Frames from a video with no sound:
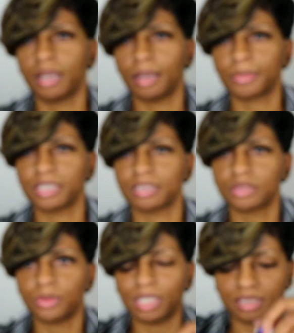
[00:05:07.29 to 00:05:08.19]
I'm gonna
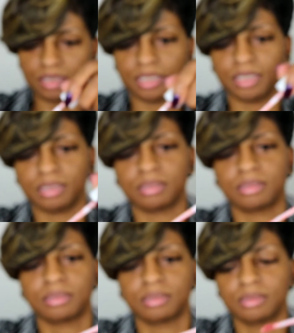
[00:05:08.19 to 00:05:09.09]
swatch it
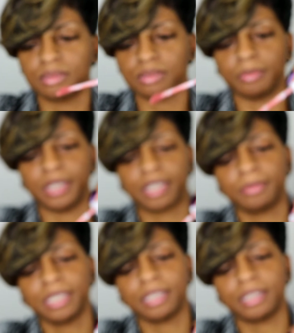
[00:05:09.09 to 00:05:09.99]
on the back
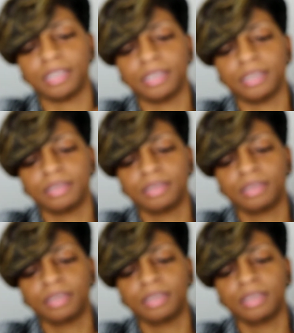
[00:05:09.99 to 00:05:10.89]
of my hand.
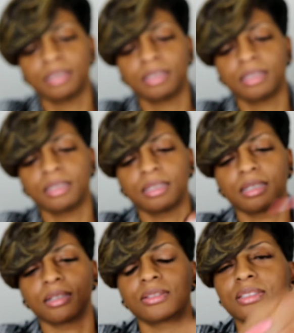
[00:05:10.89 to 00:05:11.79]

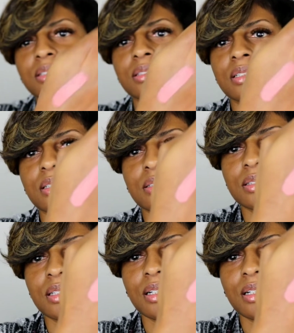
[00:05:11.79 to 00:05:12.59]
Oh, this is the